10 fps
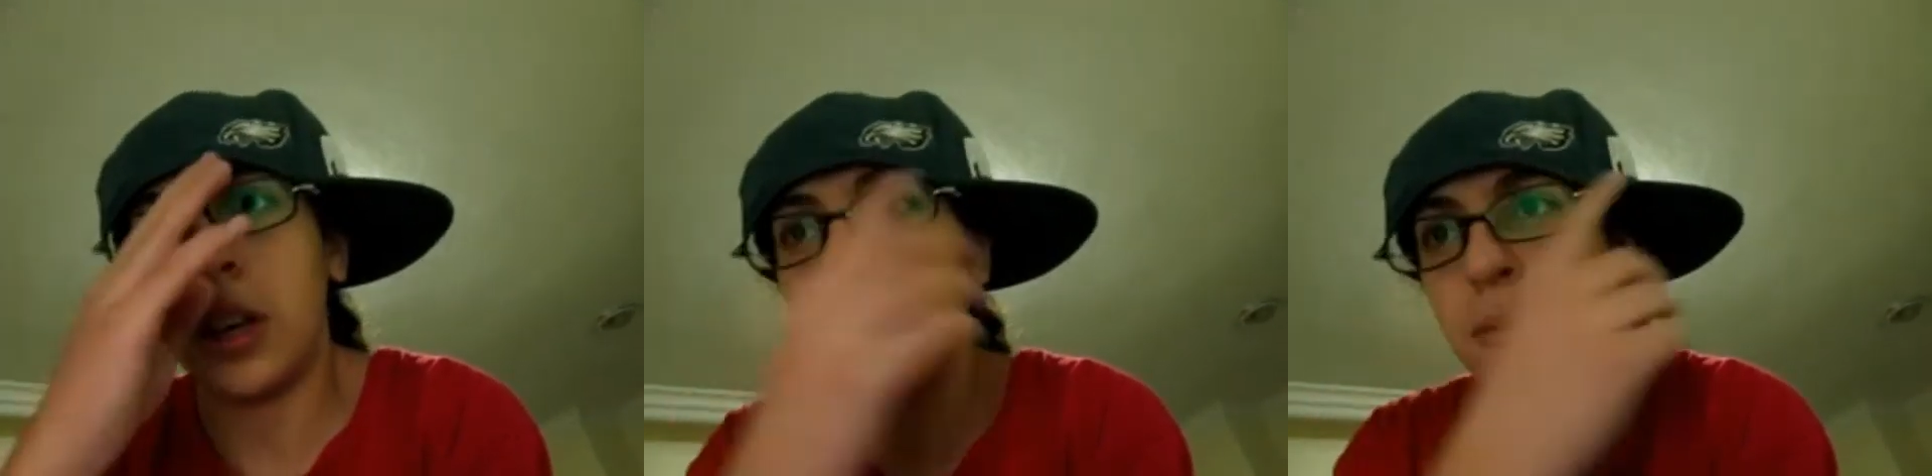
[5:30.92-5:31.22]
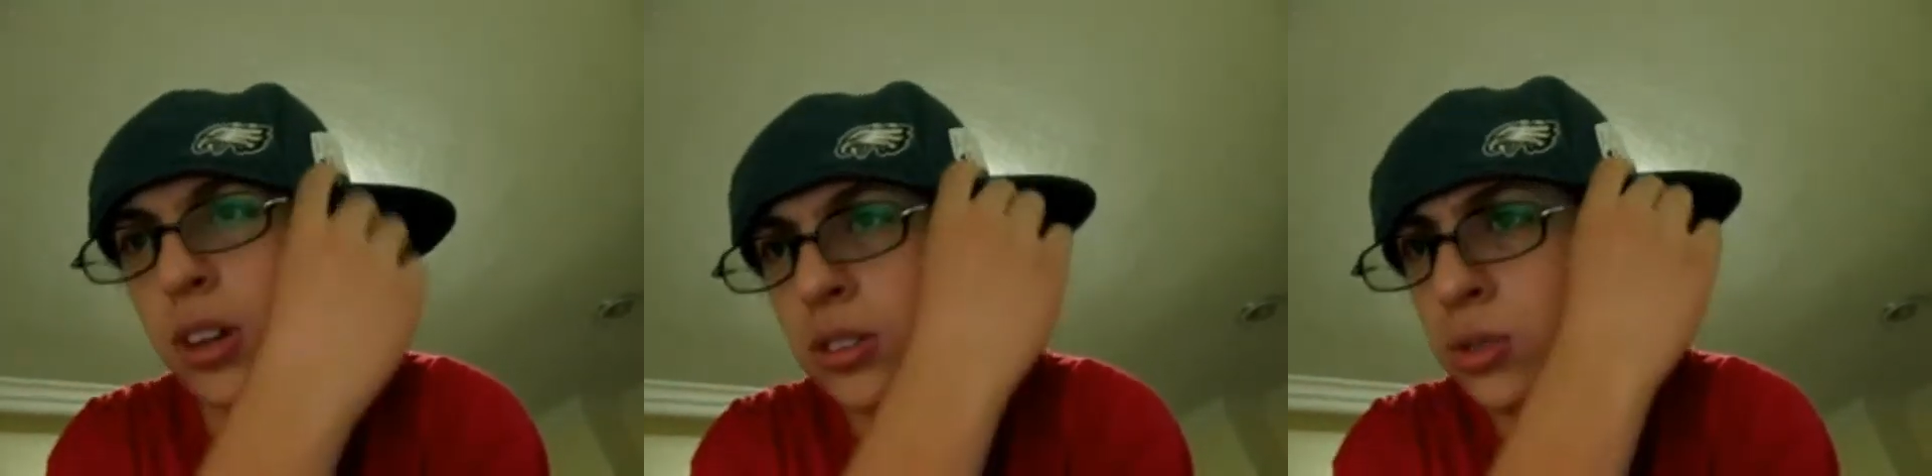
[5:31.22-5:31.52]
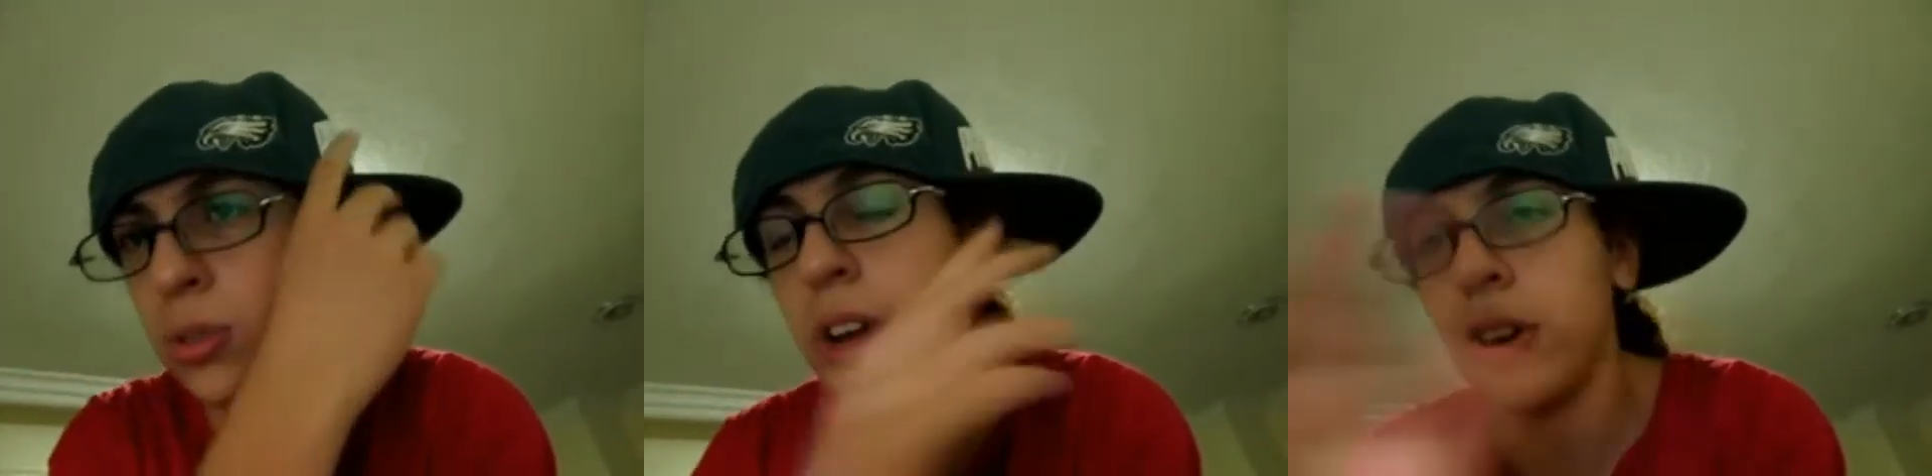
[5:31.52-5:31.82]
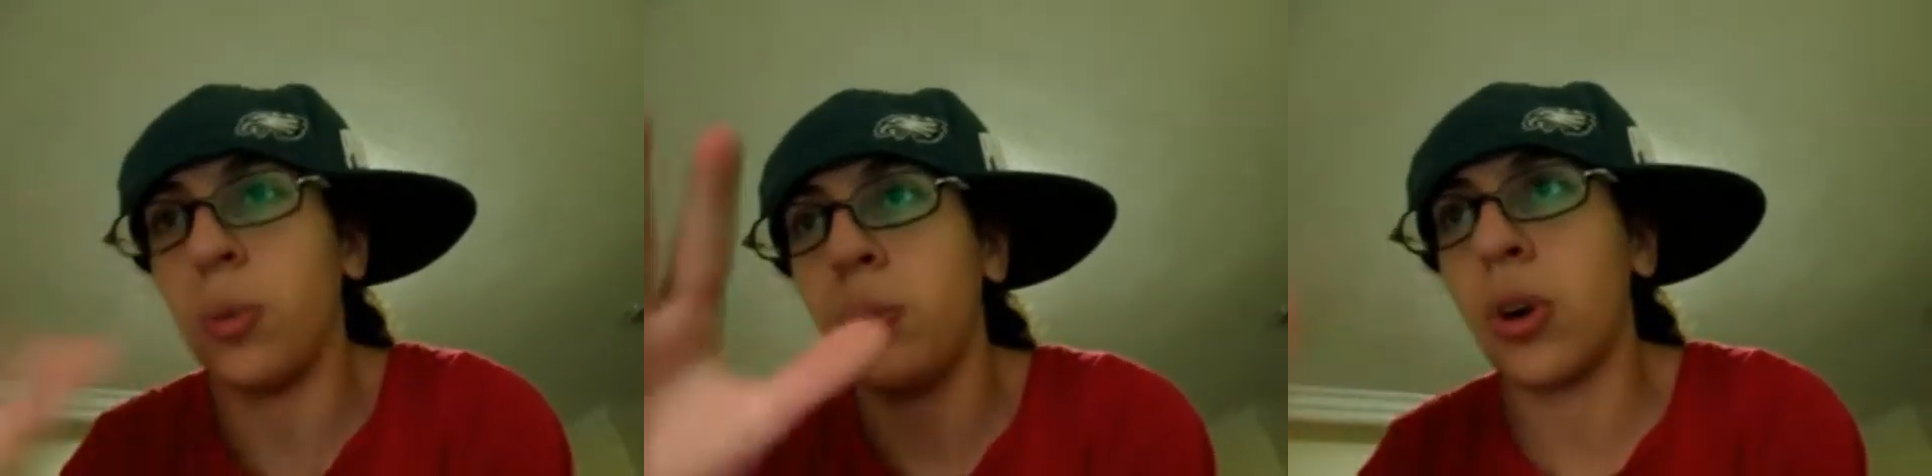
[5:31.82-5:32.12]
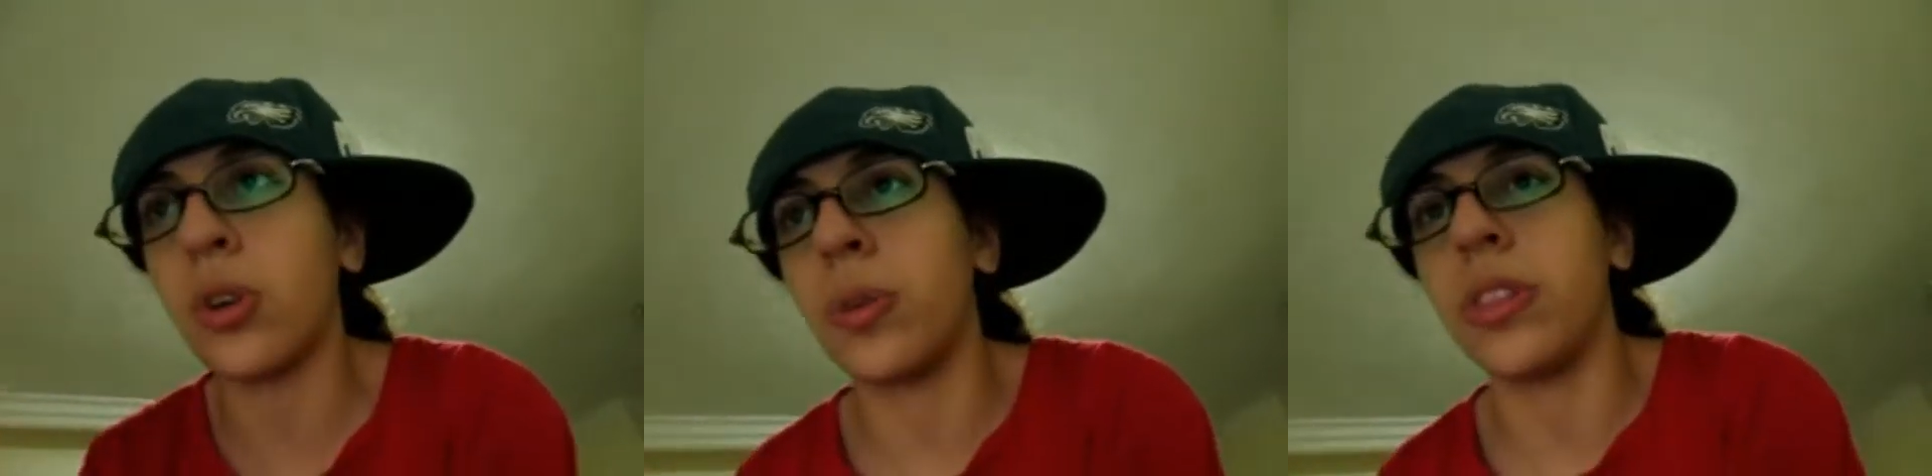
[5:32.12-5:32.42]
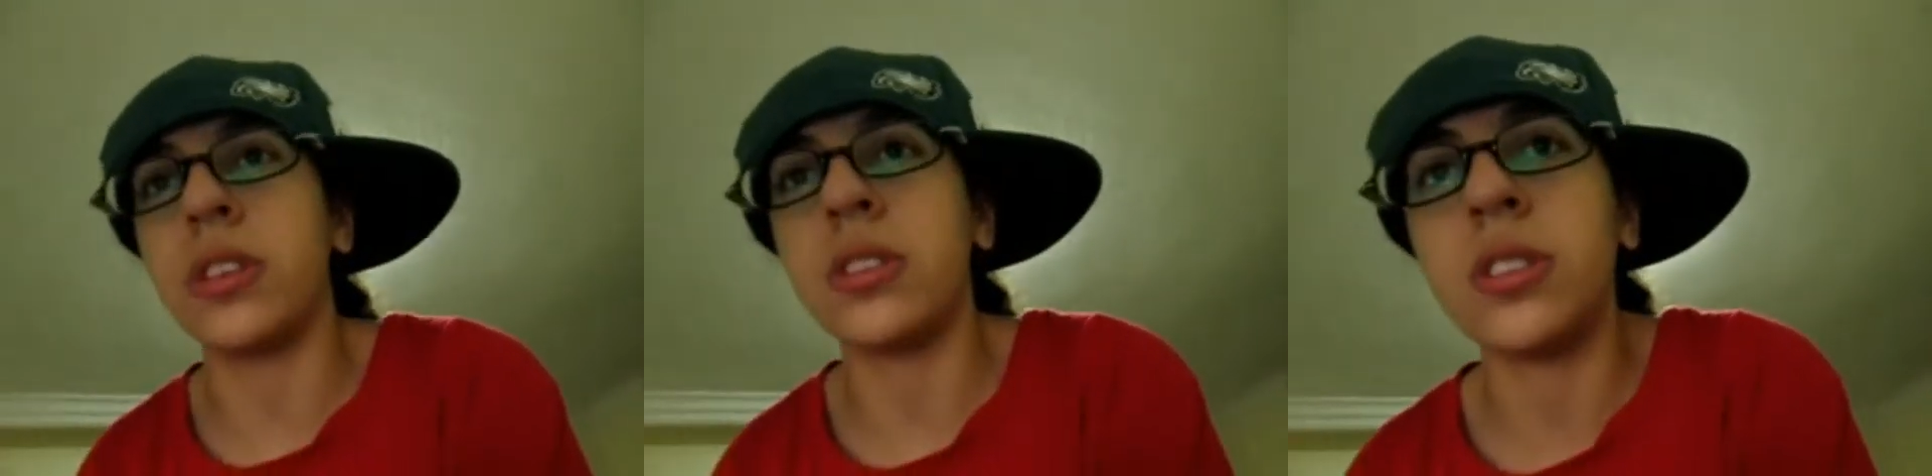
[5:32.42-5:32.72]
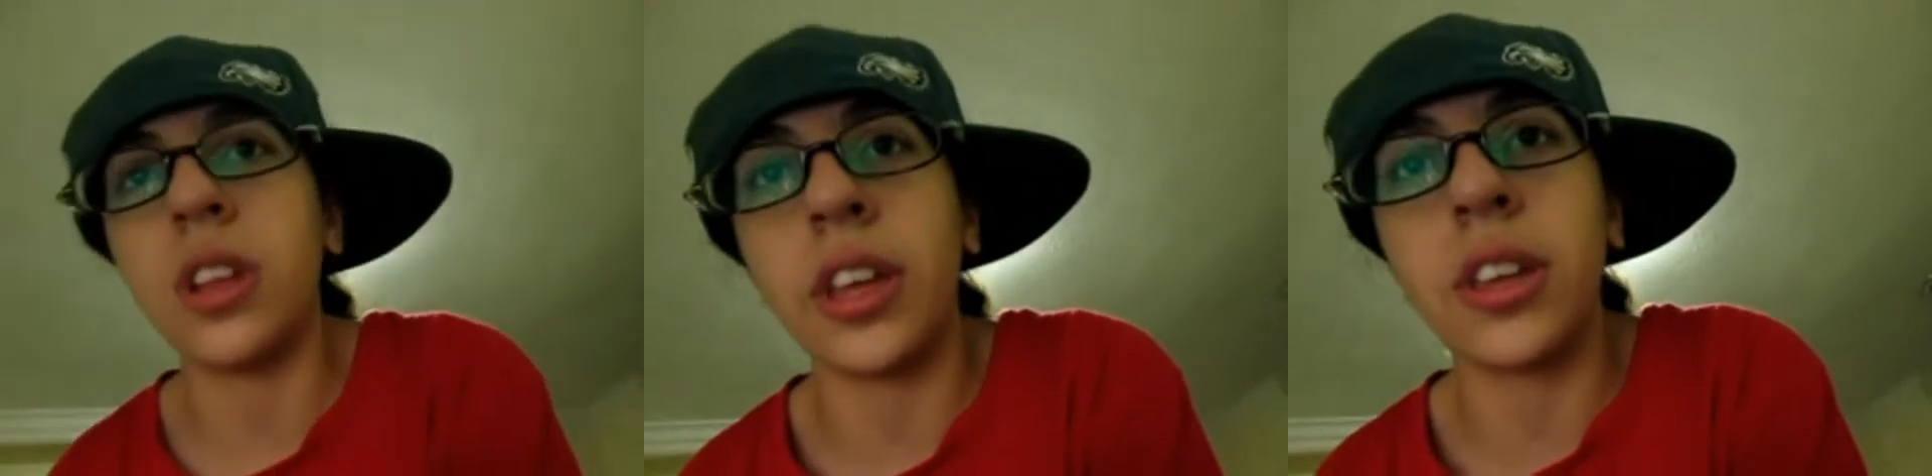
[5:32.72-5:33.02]
I'm not sure how to work with
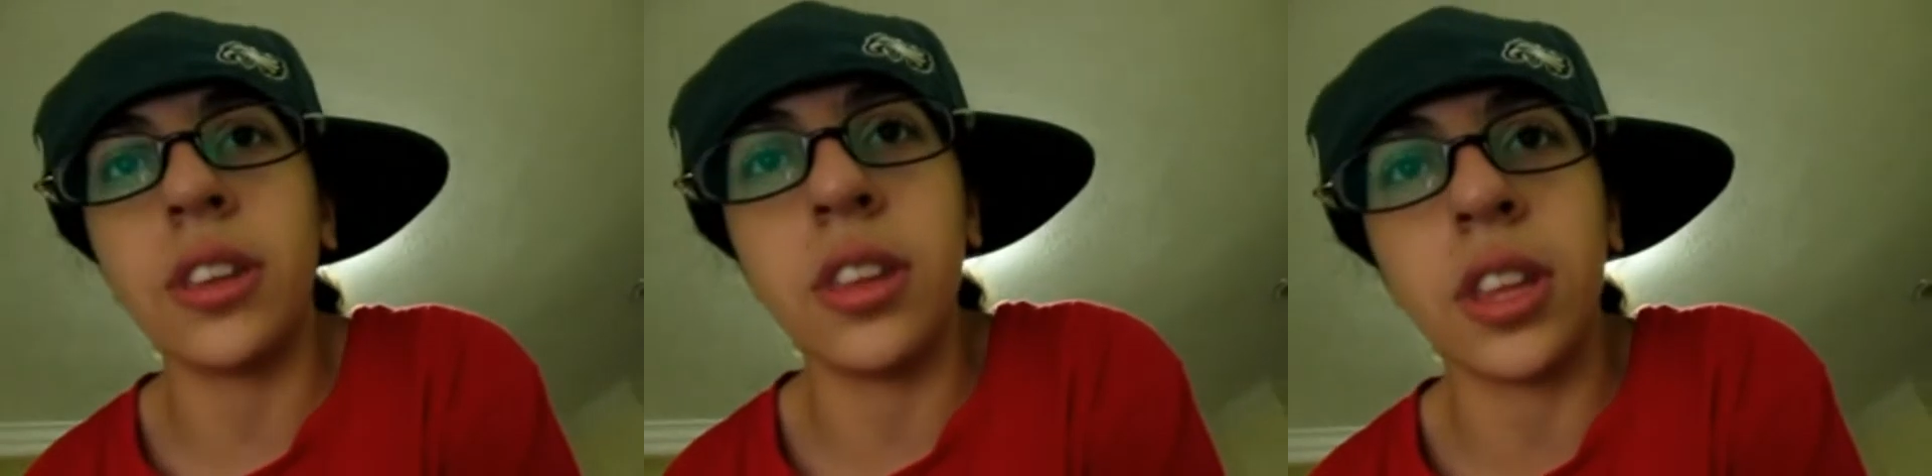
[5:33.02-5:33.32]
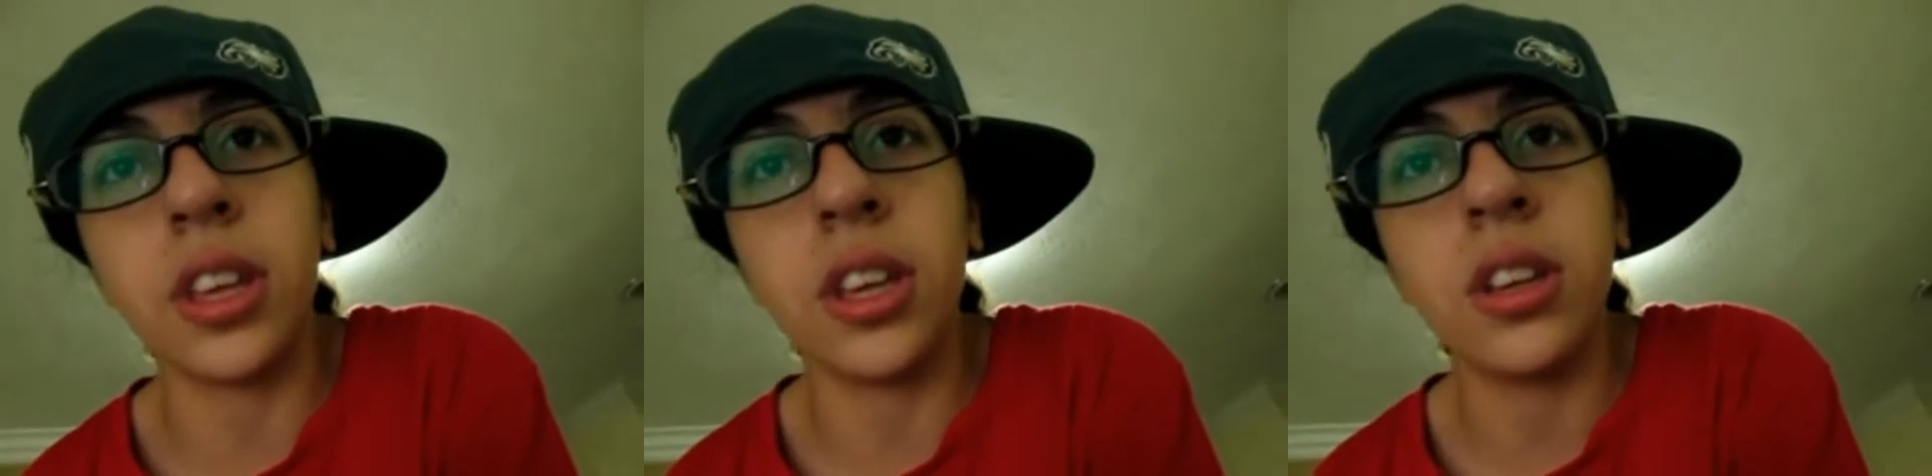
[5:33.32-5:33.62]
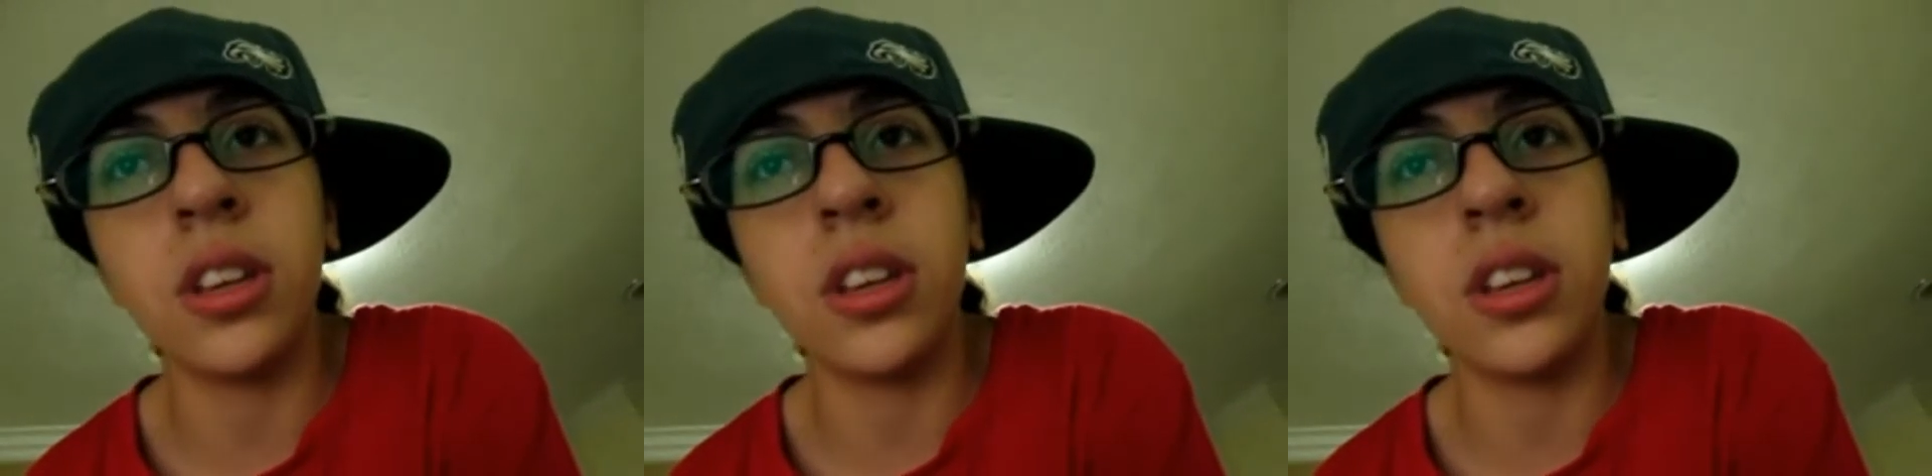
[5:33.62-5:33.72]
this like thingy.